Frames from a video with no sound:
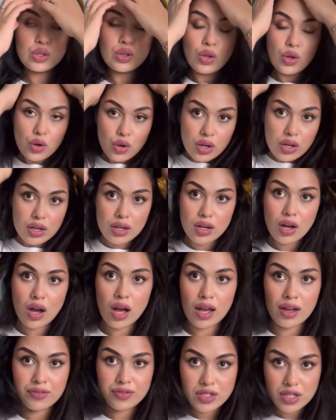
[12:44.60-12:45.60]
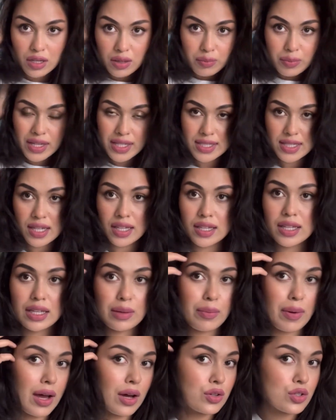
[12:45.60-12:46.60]
look after basically
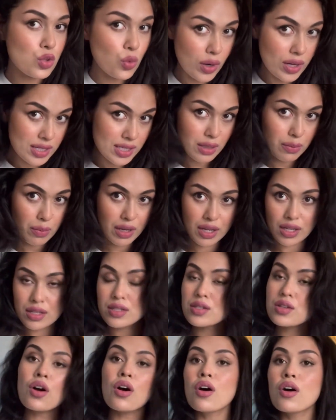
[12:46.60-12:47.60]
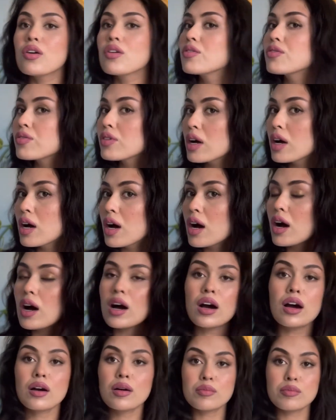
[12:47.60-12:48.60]
about 20 minutes of
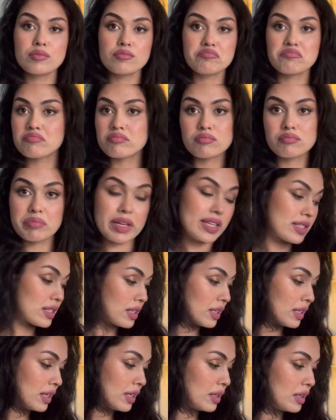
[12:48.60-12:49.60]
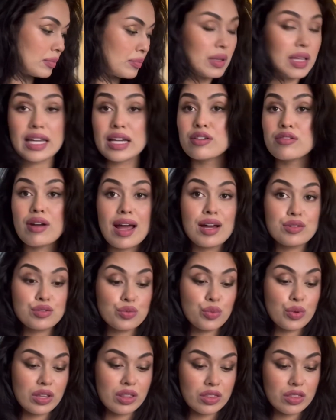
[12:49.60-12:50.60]
basically playing around
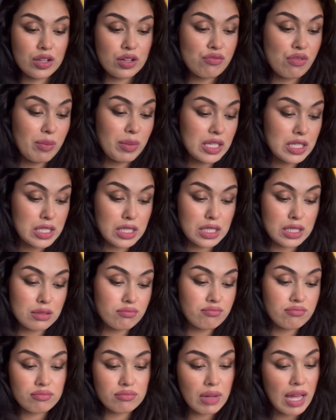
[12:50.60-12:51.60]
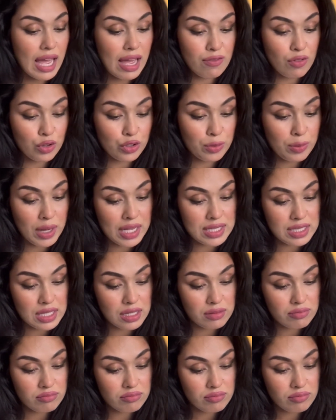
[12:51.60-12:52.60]
with the Remington hair
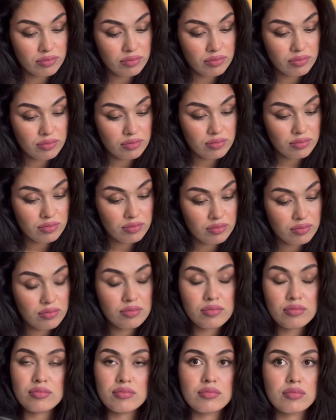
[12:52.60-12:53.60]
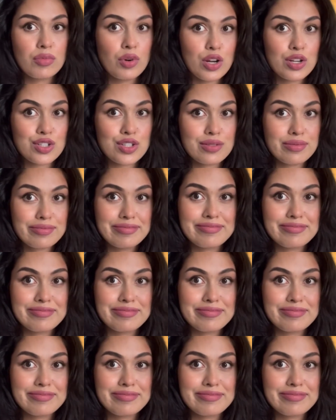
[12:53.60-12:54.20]
volumizer brush.